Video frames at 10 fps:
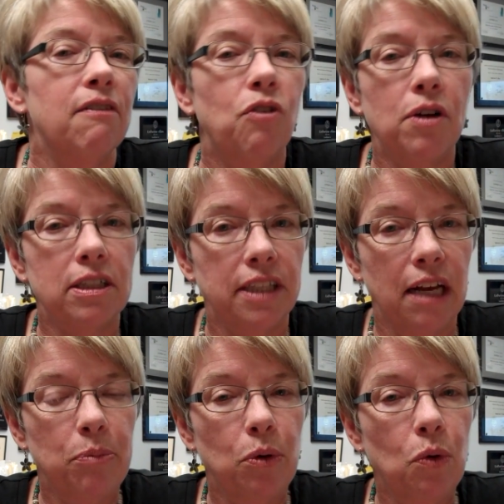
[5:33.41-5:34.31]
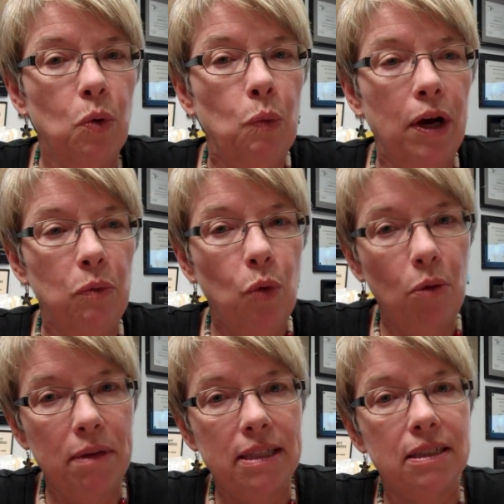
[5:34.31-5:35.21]
For example, one
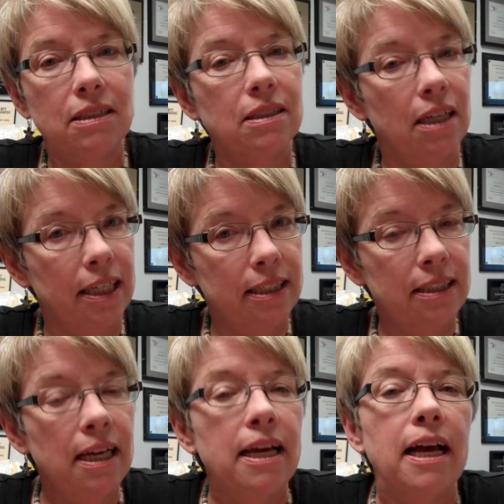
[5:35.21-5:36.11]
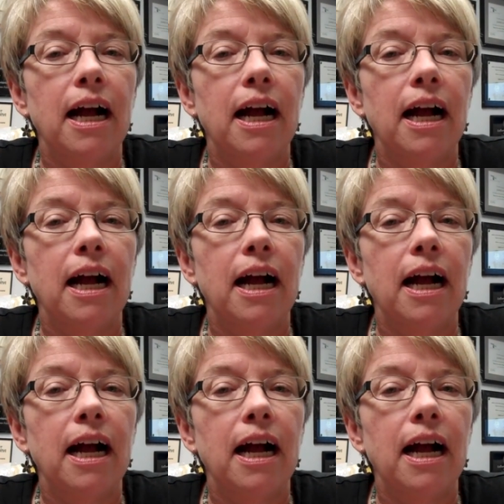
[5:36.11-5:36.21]
woman's son